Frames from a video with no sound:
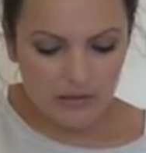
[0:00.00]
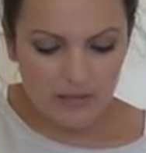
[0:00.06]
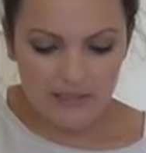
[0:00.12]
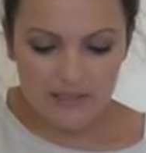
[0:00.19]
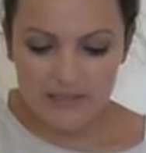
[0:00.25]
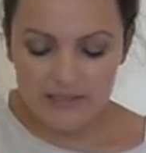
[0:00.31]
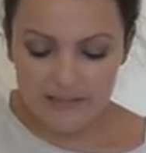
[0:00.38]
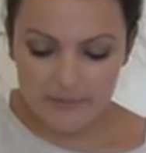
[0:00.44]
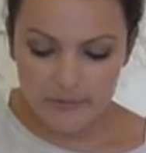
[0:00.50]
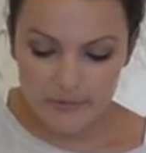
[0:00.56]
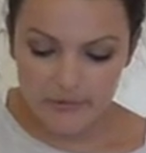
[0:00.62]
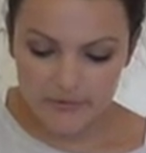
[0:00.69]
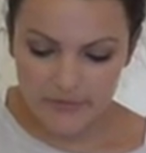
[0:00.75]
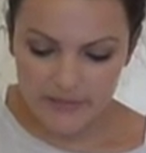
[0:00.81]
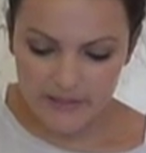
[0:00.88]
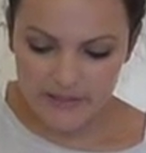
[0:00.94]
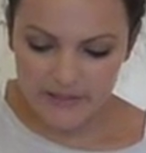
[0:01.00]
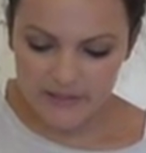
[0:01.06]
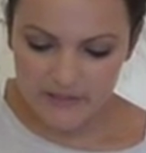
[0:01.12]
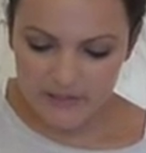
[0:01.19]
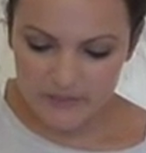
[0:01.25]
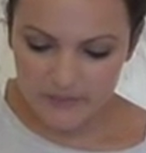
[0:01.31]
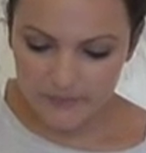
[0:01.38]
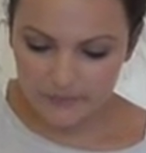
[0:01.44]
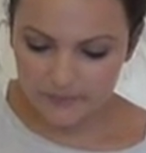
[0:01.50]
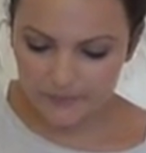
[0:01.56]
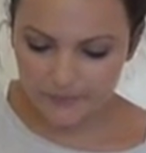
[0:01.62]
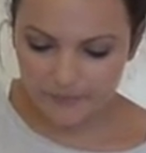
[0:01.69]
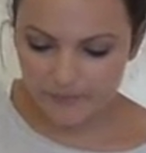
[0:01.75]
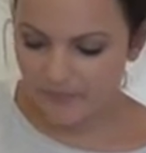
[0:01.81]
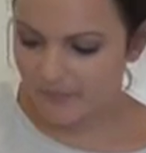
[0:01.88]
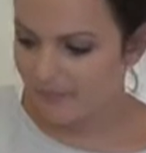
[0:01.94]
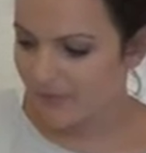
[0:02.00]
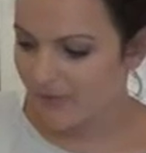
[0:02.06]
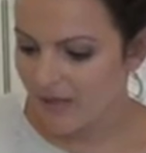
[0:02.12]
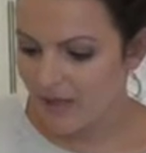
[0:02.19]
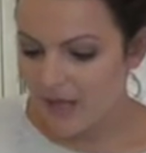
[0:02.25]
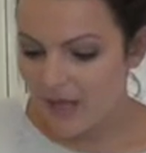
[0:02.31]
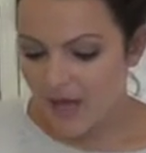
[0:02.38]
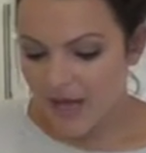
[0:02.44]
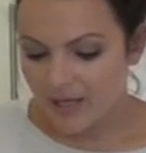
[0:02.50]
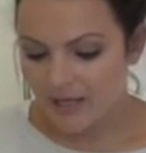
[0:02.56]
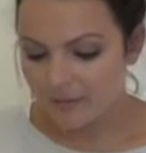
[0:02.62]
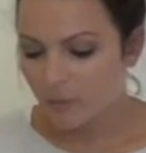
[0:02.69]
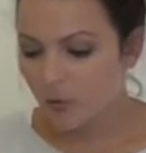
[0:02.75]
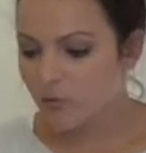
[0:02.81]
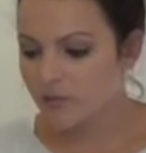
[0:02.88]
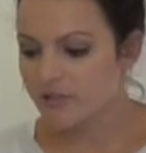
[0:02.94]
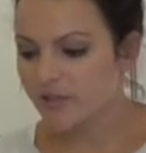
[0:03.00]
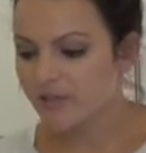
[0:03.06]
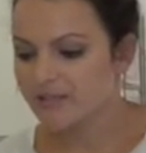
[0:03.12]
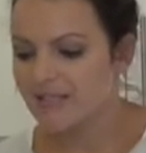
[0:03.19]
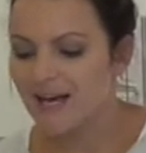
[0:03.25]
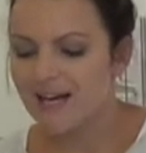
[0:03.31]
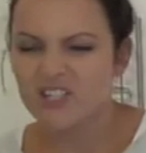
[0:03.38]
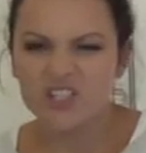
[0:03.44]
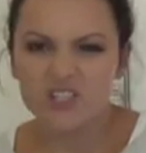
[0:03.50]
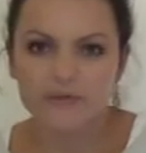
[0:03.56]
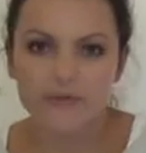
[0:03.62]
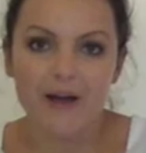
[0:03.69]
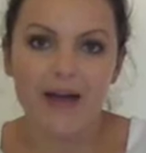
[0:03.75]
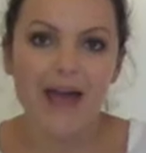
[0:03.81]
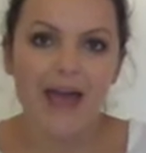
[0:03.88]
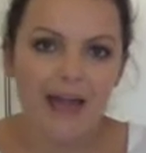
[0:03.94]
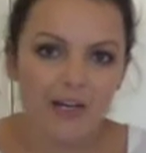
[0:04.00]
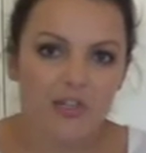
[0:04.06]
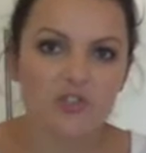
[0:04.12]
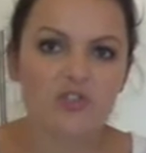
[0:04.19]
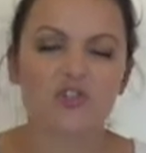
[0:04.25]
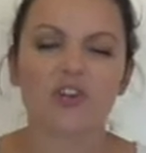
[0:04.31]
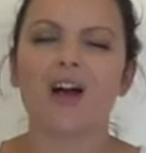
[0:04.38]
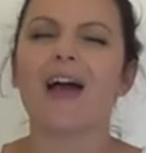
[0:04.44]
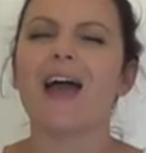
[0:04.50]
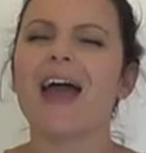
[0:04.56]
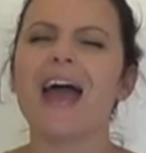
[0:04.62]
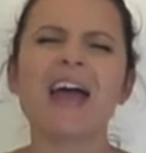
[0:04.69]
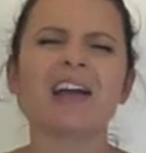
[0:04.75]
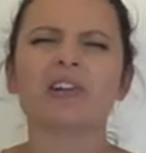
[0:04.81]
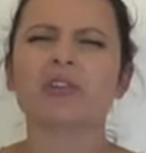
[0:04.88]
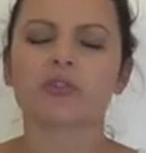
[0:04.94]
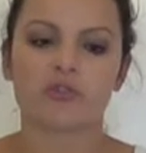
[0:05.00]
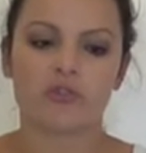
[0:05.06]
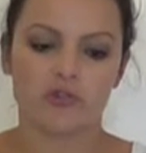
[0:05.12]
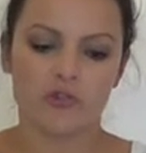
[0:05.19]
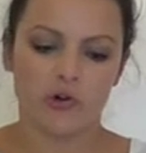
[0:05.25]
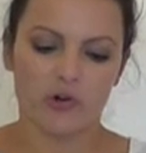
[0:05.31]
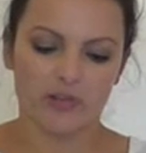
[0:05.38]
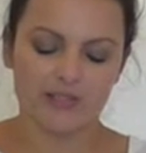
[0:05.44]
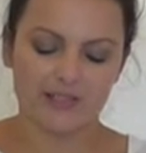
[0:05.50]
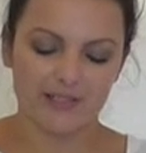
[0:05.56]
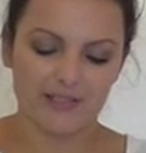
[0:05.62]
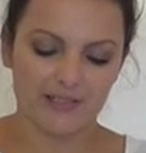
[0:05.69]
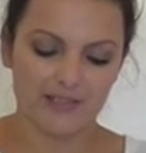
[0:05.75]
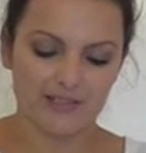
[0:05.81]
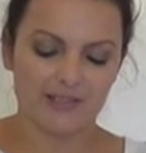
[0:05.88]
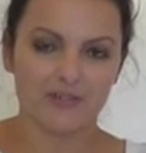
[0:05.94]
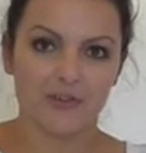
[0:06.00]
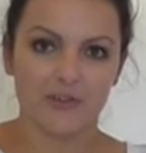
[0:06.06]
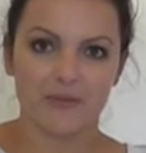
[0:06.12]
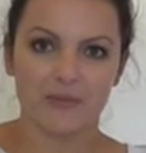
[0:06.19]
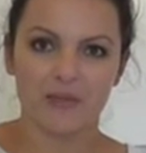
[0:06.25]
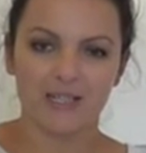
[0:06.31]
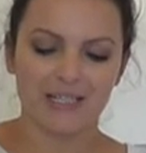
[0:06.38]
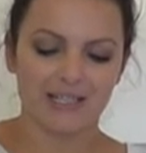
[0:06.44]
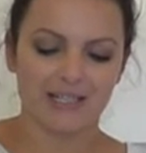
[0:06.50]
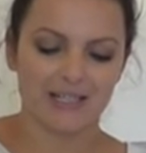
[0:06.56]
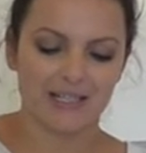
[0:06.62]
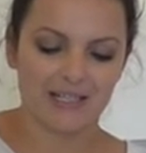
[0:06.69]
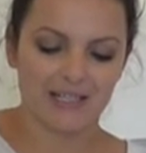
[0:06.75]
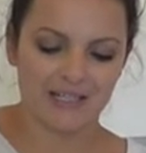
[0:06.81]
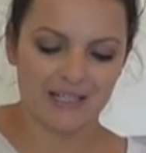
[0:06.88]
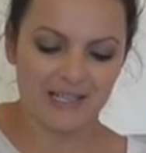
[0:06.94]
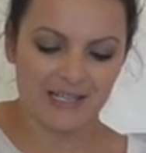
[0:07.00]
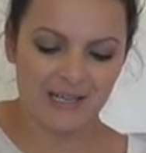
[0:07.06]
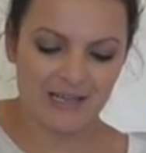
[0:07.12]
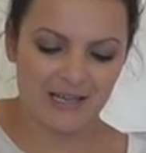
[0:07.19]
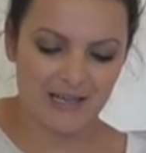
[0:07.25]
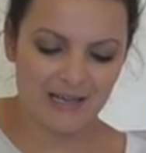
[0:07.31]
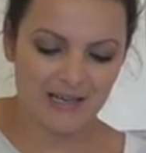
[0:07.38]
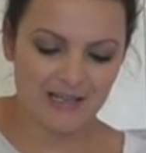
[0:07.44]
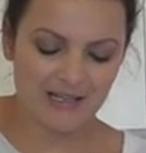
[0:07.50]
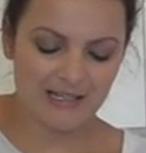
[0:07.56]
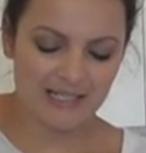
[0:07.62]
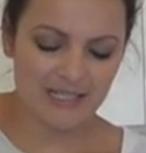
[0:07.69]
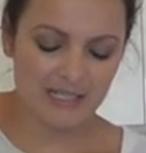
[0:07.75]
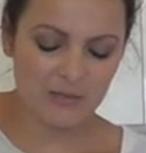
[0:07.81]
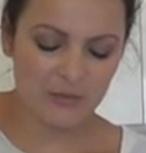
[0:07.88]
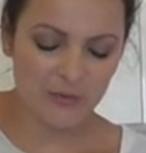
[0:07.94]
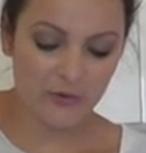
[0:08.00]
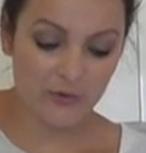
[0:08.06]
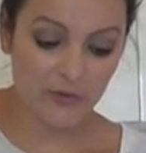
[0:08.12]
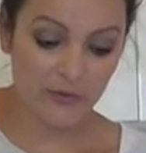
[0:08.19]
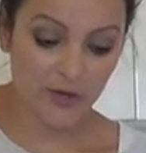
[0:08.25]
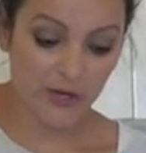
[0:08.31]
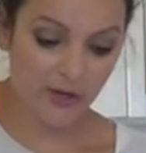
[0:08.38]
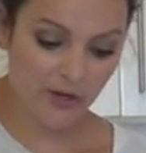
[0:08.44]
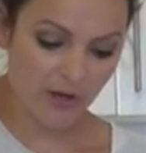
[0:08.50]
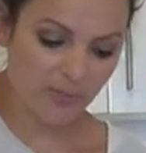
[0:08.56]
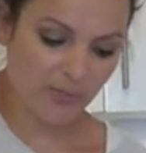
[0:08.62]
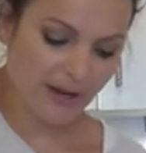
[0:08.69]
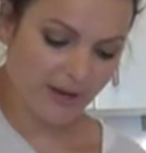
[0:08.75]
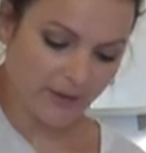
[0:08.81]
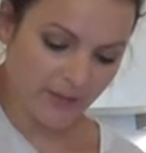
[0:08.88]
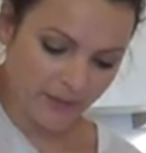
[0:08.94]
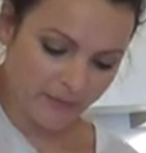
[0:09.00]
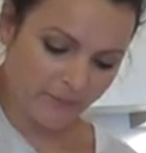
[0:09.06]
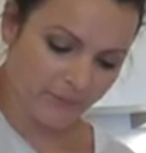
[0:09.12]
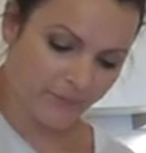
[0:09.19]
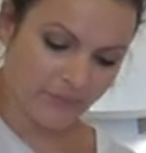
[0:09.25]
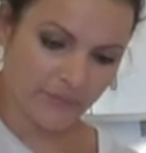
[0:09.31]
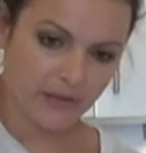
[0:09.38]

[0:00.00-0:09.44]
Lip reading: a teaspoon of this, and I'm also going to add, just for extra chocolatiness, not that we needed it, a teaspoon of cocoa powder,